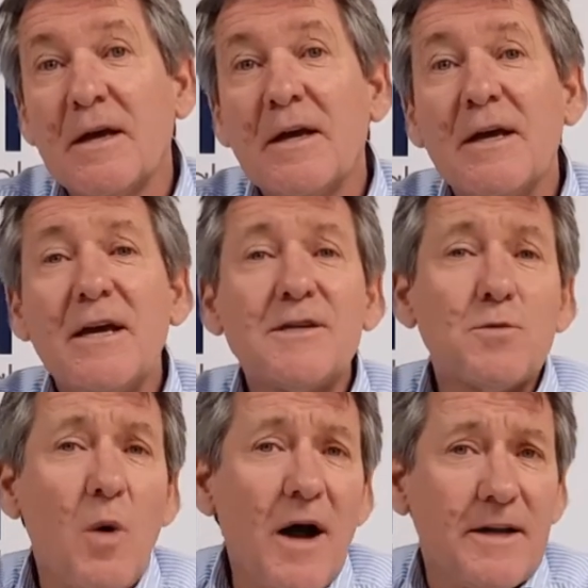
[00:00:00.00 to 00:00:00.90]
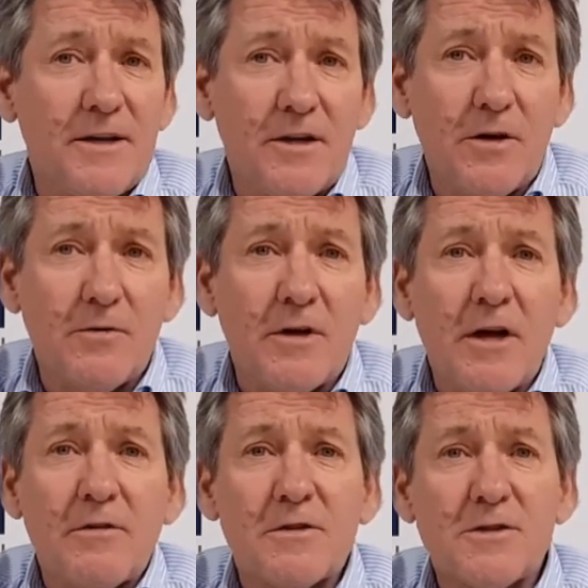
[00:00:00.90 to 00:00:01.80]
It's widely known
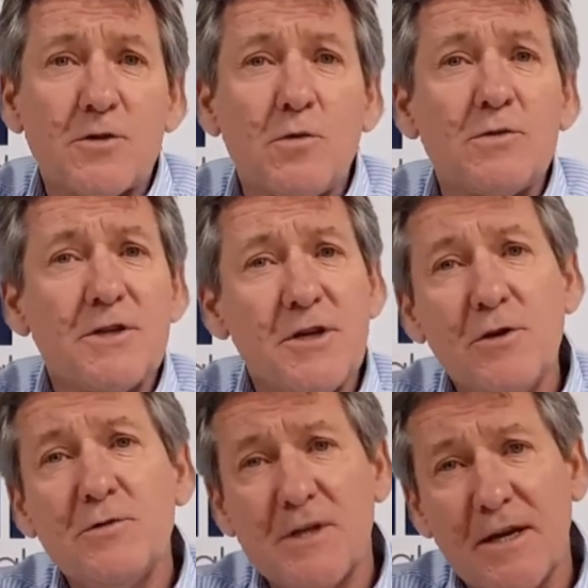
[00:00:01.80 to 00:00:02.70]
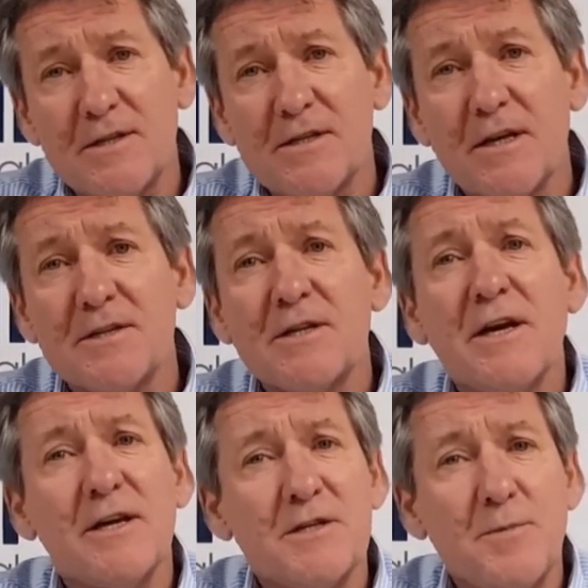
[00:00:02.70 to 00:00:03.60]
that stores that use headsets
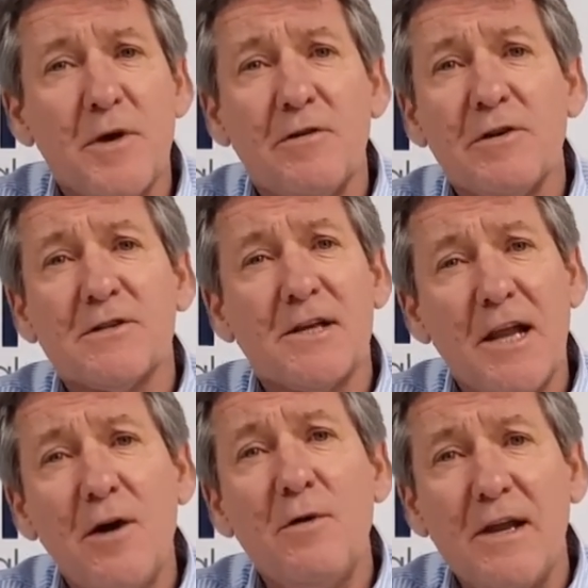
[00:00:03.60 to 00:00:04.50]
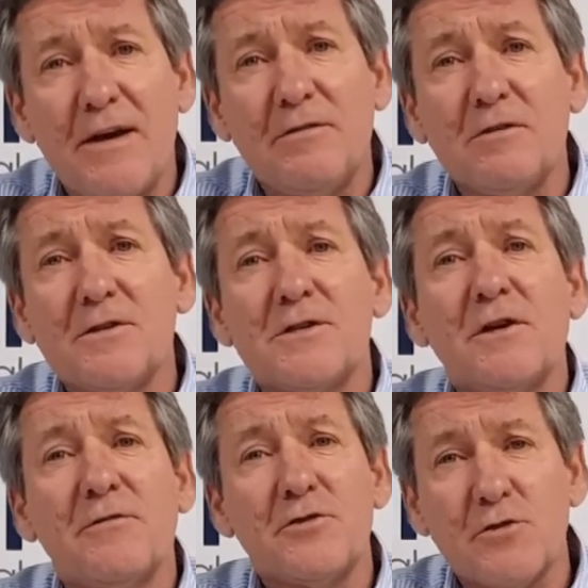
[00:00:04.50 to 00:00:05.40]
experience lower levels
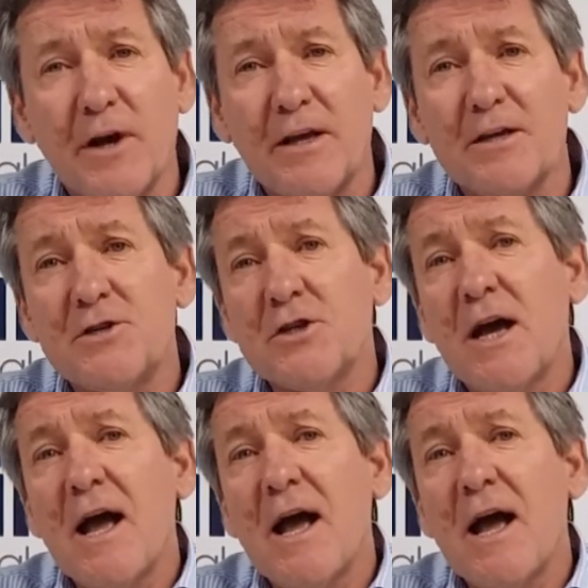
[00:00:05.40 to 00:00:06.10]
of shrinkage